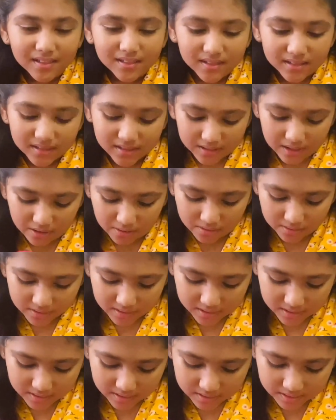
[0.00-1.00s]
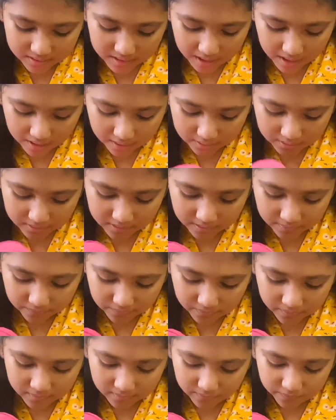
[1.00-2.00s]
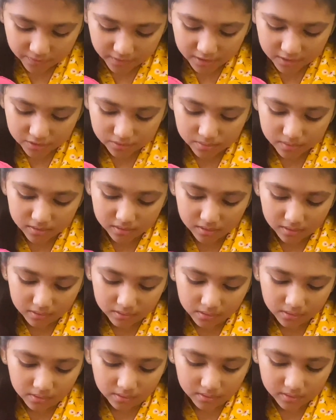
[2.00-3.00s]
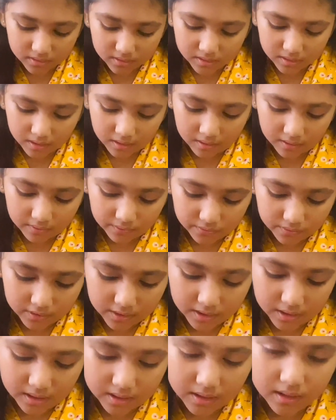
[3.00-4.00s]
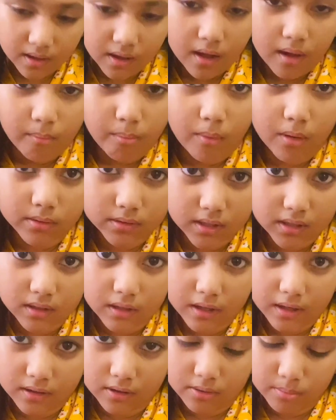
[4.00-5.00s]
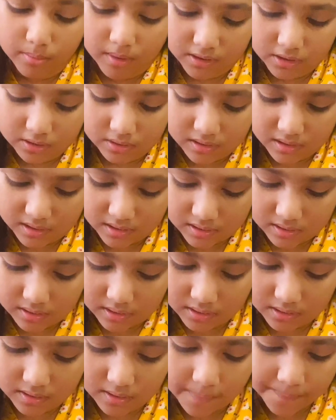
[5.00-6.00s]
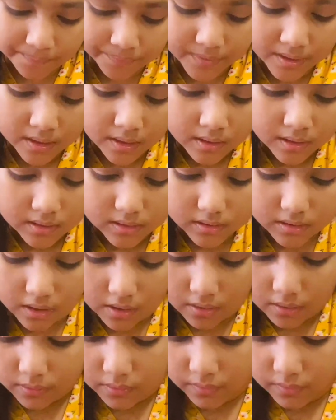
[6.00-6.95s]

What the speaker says: So this is how the finished result looks of the multi-layered Mother Day card. So